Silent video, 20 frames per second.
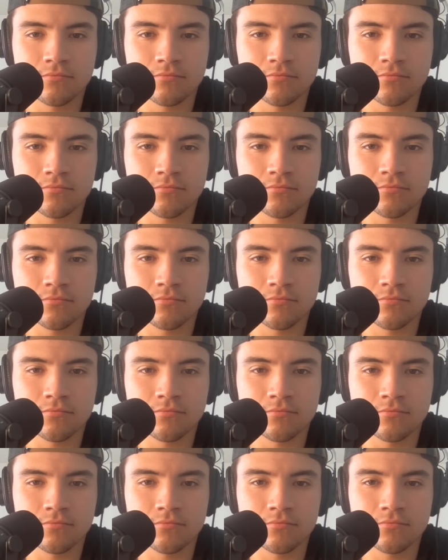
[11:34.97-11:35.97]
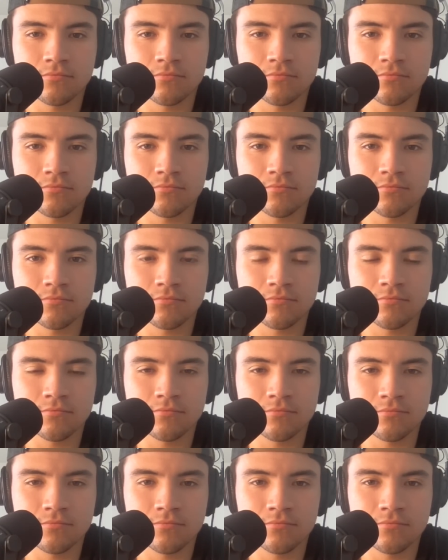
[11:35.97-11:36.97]

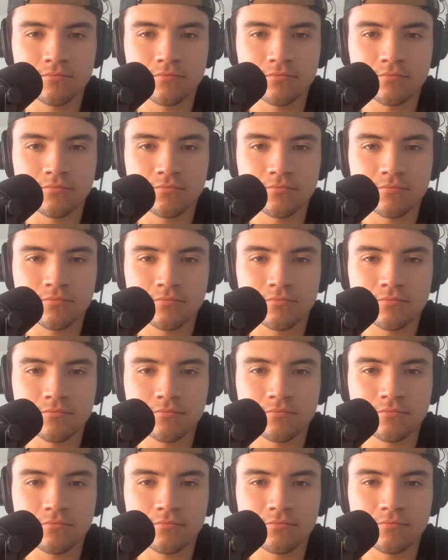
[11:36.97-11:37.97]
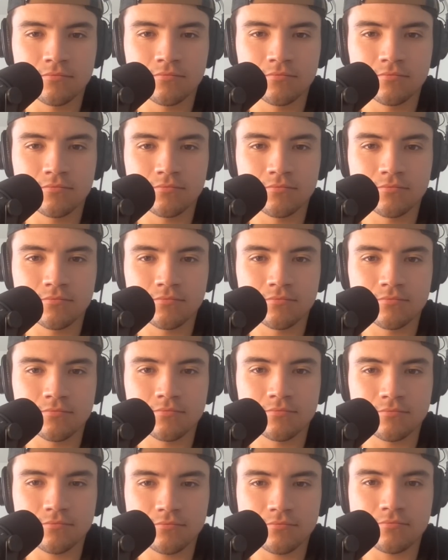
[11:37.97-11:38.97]

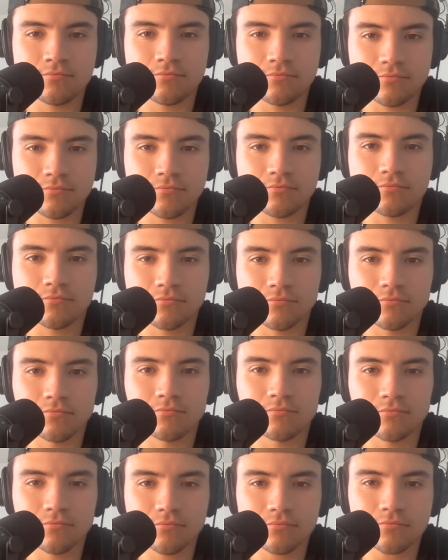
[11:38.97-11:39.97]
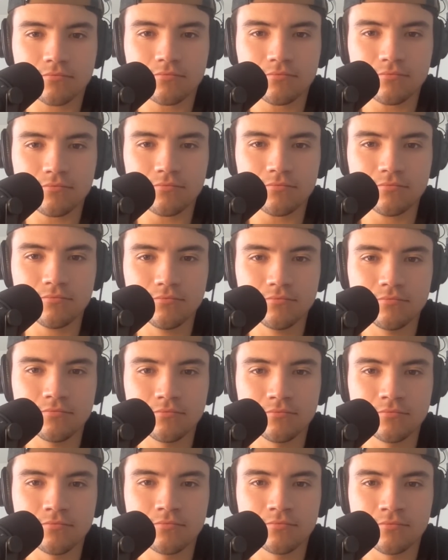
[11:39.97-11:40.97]

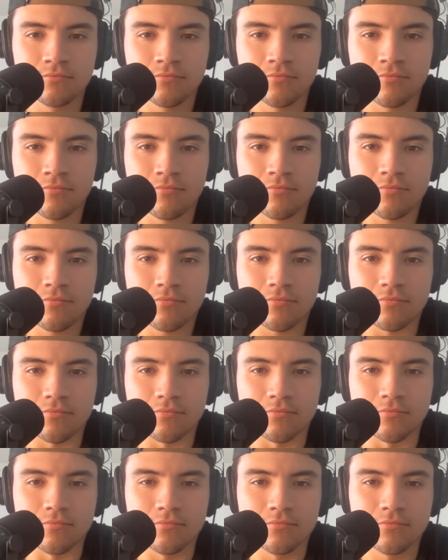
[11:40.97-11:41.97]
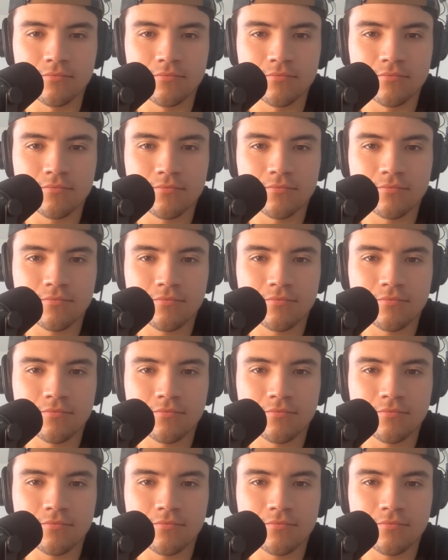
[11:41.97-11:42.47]
[no speech]